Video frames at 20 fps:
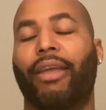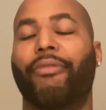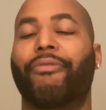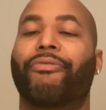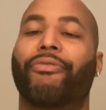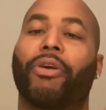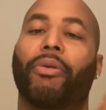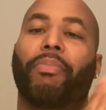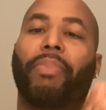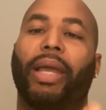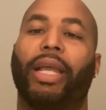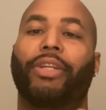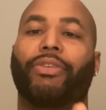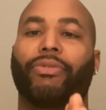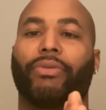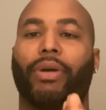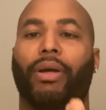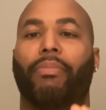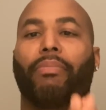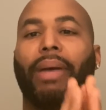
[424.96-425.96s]
from
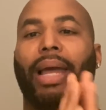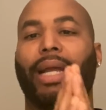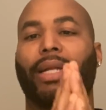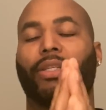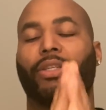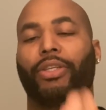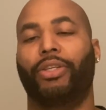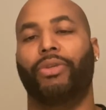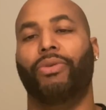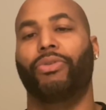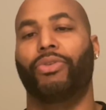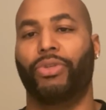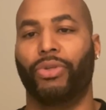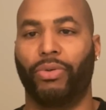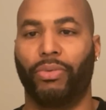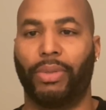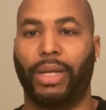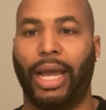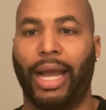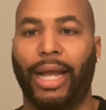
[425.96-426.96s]
Patreon back to
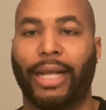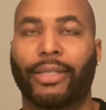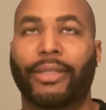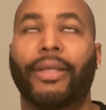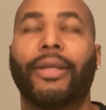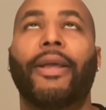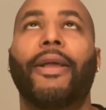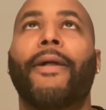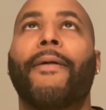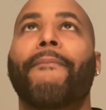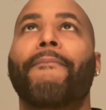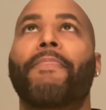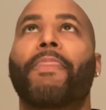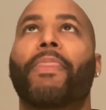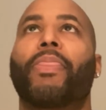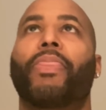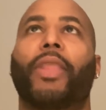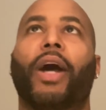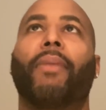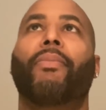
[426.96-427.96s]
YouTube, guys.
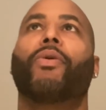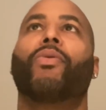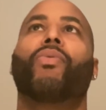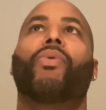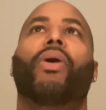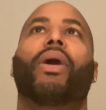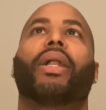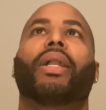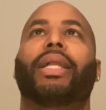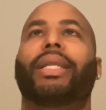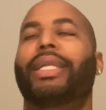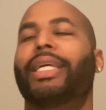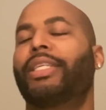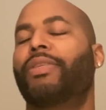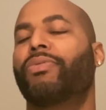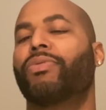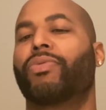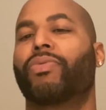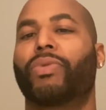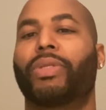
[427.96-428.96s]
Number one, and this
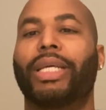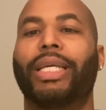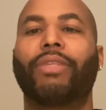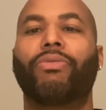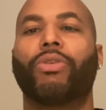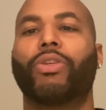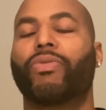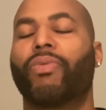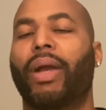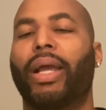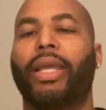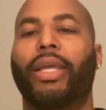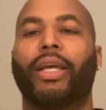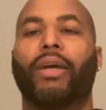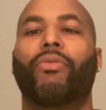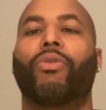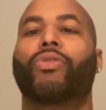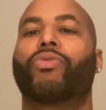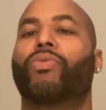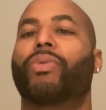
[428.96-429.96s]
was right here
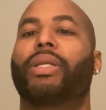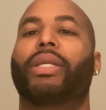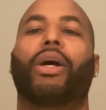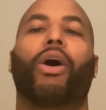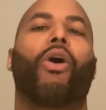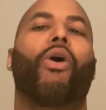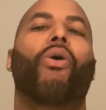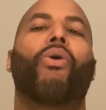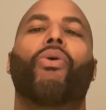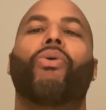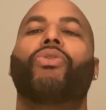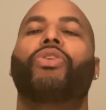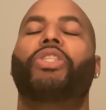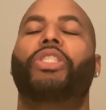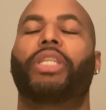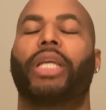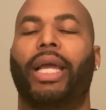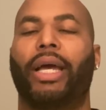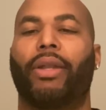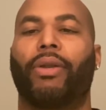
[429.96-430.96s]
was when the whole
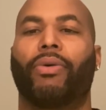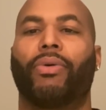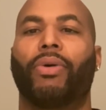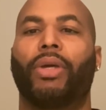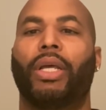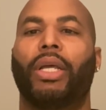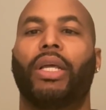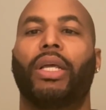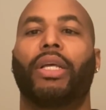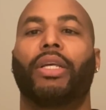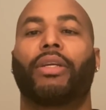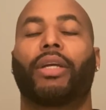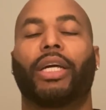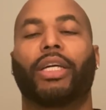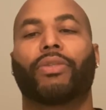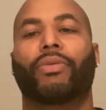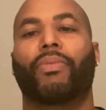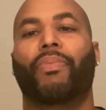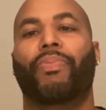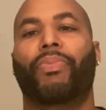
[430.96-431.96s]
channel
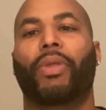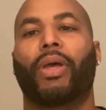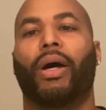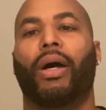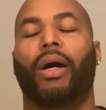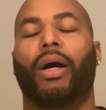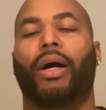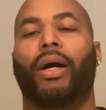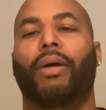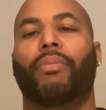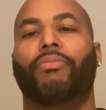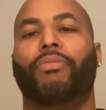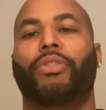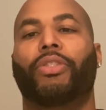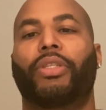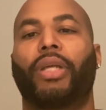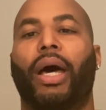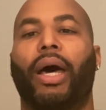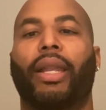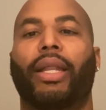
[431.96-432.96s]

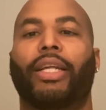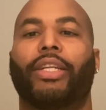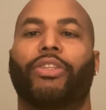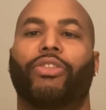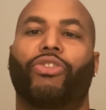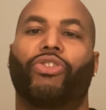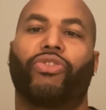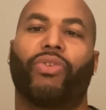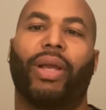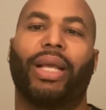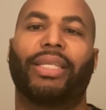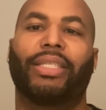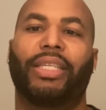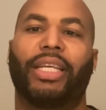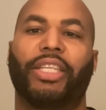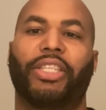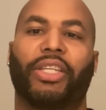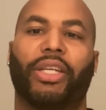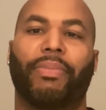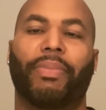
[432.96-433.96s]
started
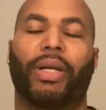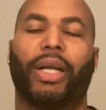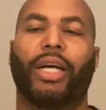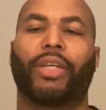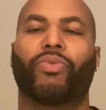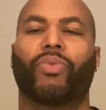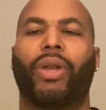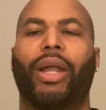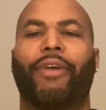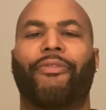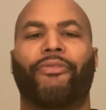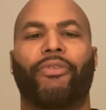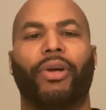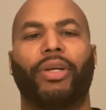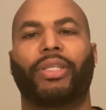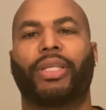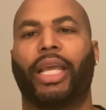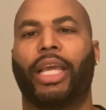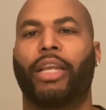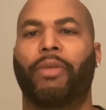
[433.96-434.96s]
transitioning, because when I
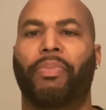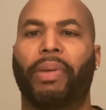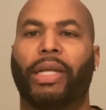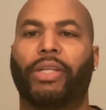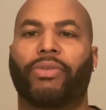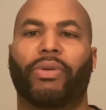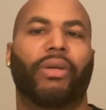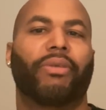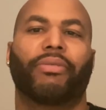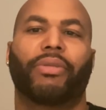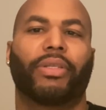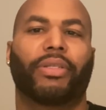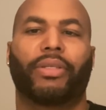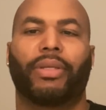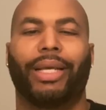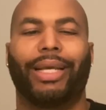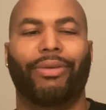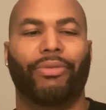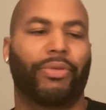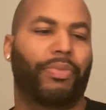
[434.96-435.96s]
first came to
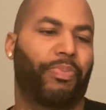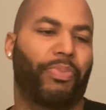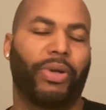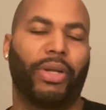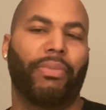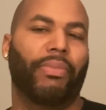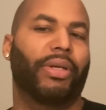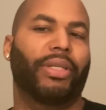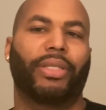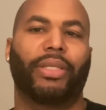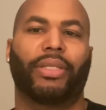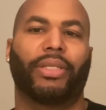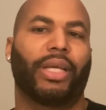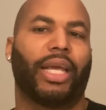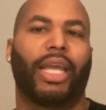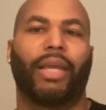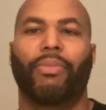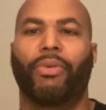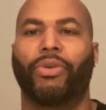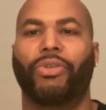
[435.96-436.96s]
Patreon, it was pretty much the
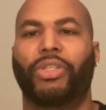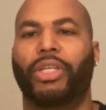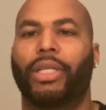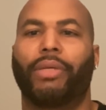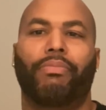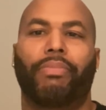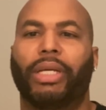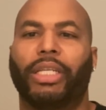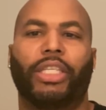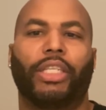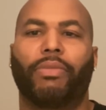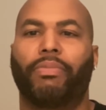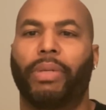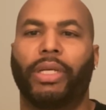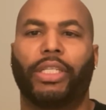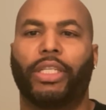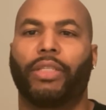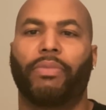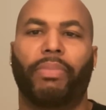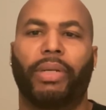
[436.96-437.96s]
same old shit: bitches,
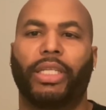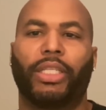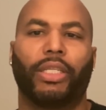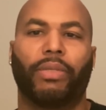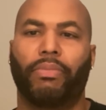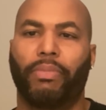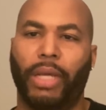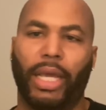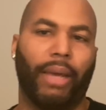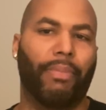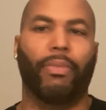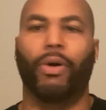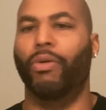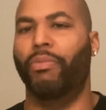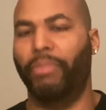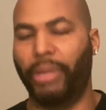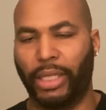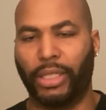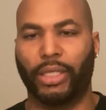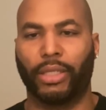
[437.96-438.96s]
bitches, bitches, and more
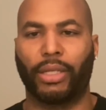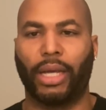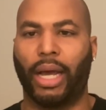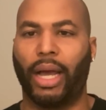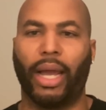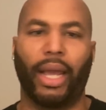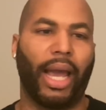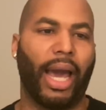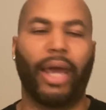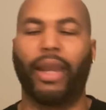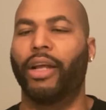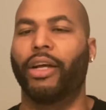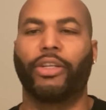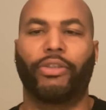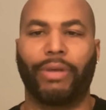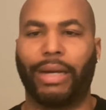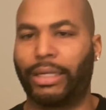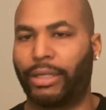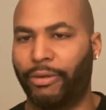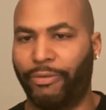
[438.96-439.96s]
bitches. All right, how to
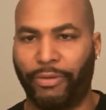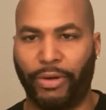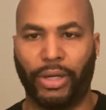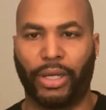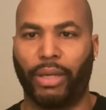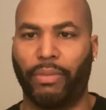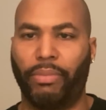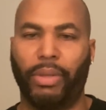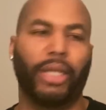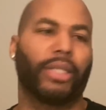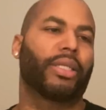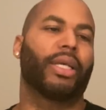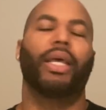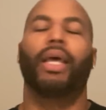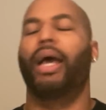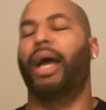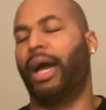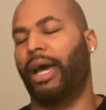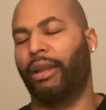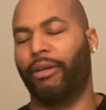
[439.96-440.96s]
attract a funky bitch,
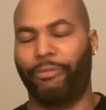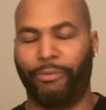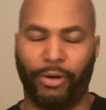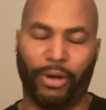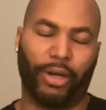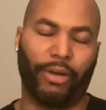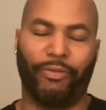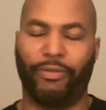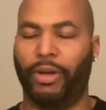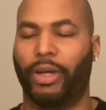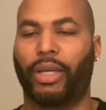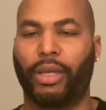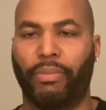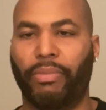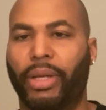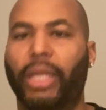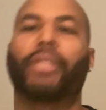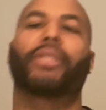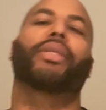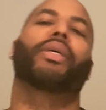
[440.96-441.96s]
how to fuck a funky
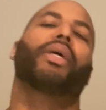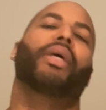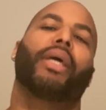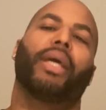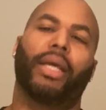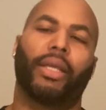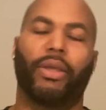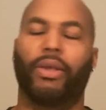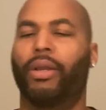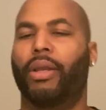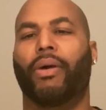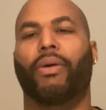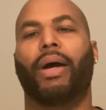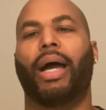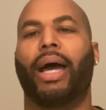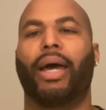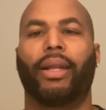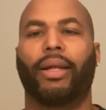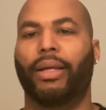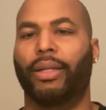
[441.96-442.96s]
bitch, you know,
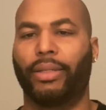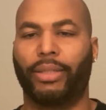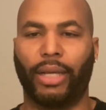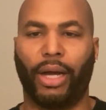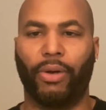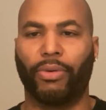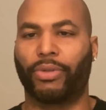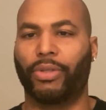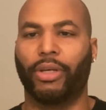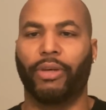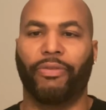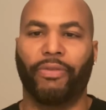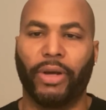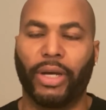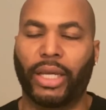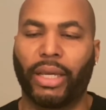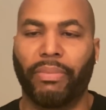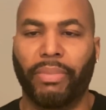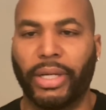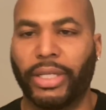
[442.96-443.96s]
how to talk to a
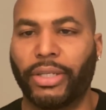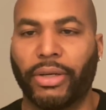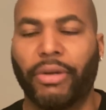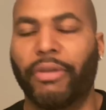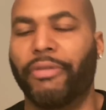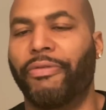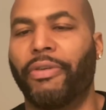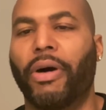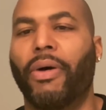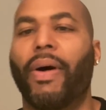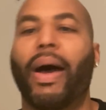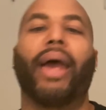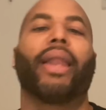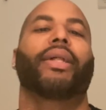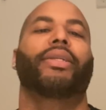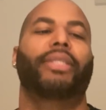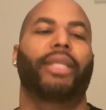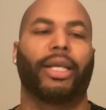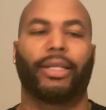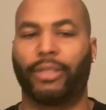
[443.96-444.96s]
funky bitch on the phone, how
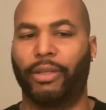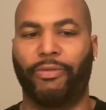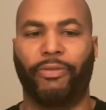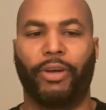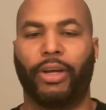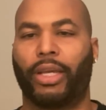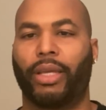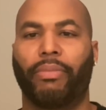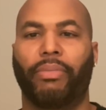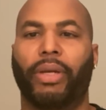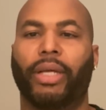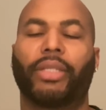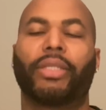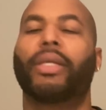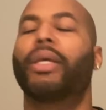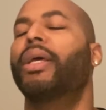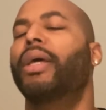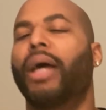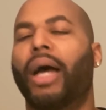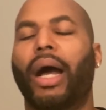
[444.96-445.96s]
to text a funky bitch.
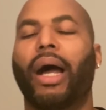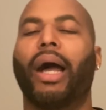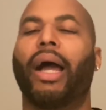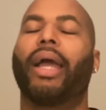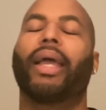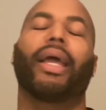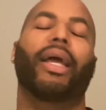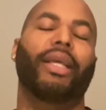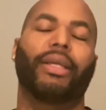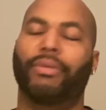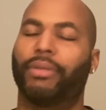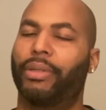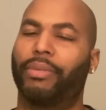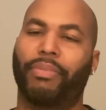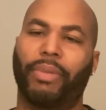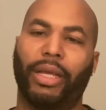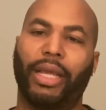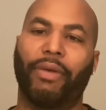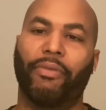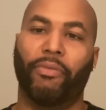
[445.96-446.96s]
All right,
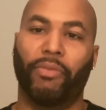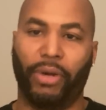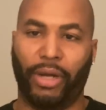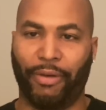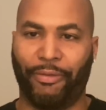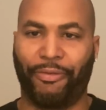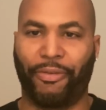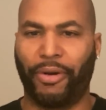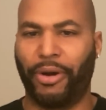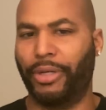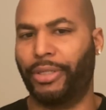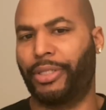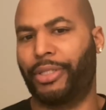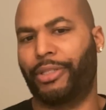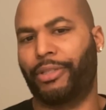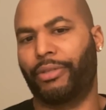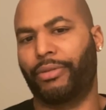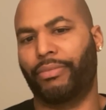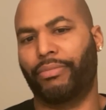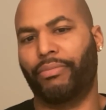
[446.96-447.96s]
the
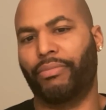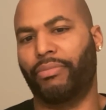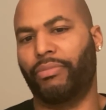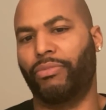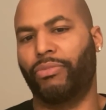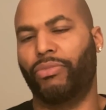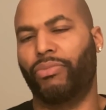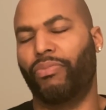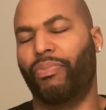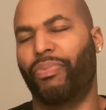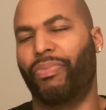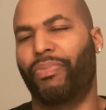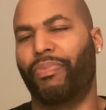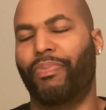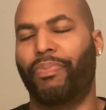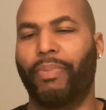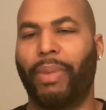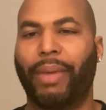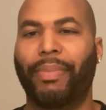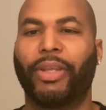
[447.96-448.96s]
first
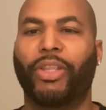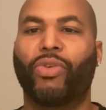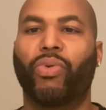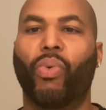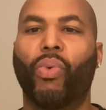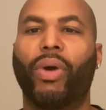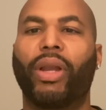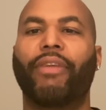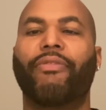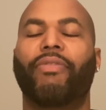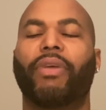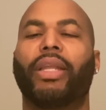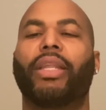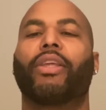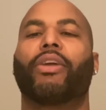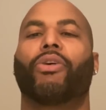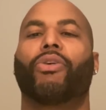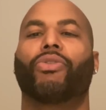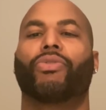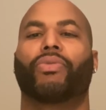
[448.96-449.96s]
maybe 20
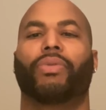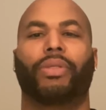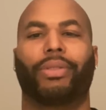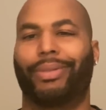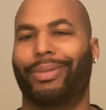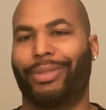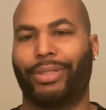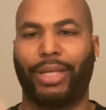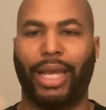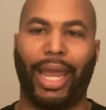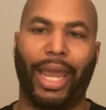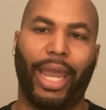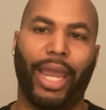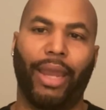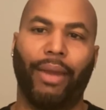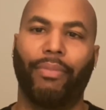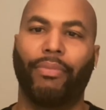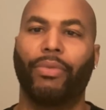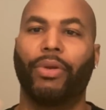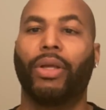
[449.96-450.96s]
videos was
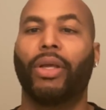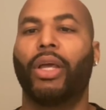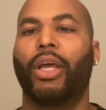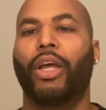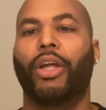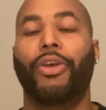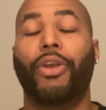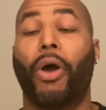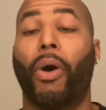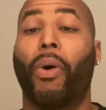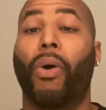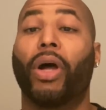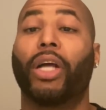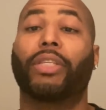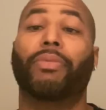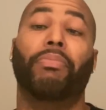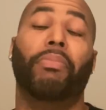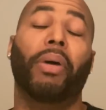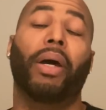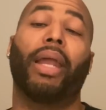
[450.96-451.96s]
same
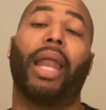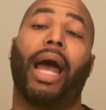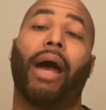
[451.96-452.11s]
noise, but